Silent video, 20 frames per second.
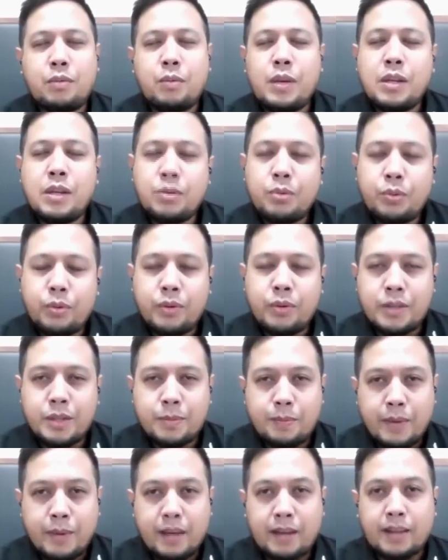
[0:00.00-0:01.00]
do
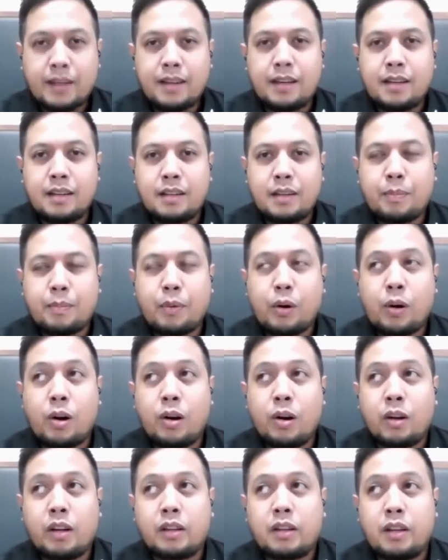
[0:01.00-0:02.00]
respect the
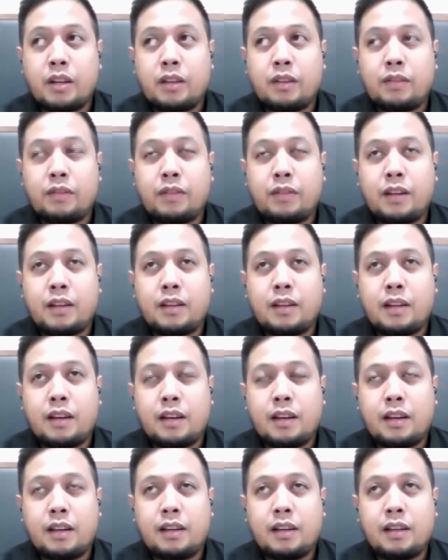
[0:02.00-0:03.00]
prerogative and
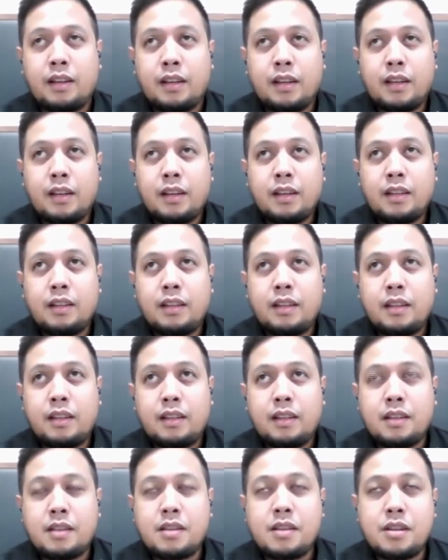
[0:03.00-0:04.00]
the
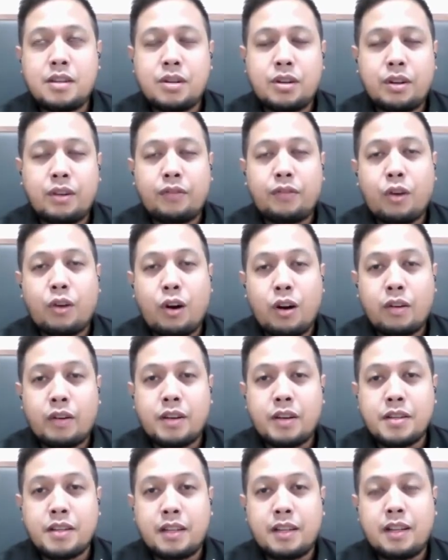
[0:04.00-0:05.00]
decision of
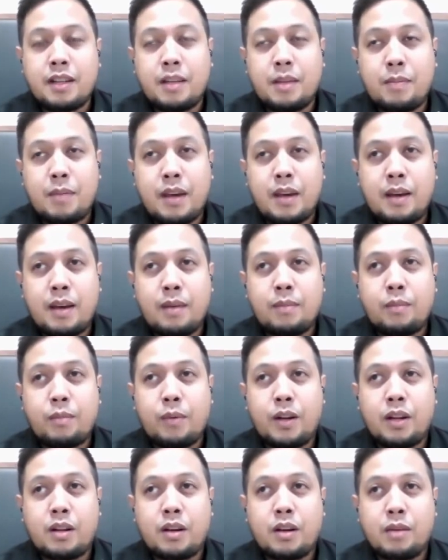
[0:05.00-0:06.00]
Congress and the BBM
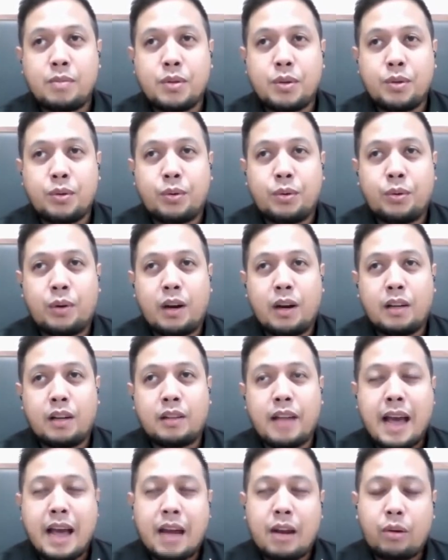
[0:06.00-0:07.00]
when it comes to
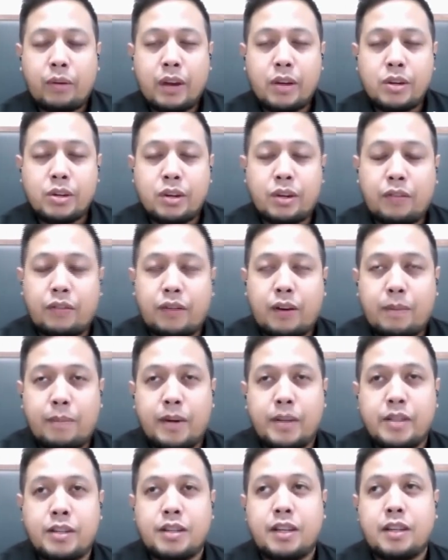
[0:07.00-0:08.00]
the allocation of our
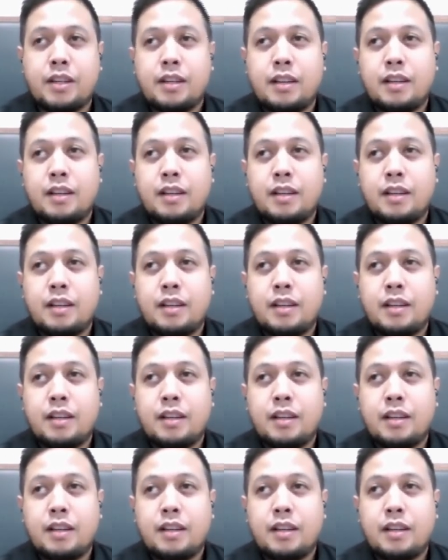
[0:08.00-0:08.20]
budget.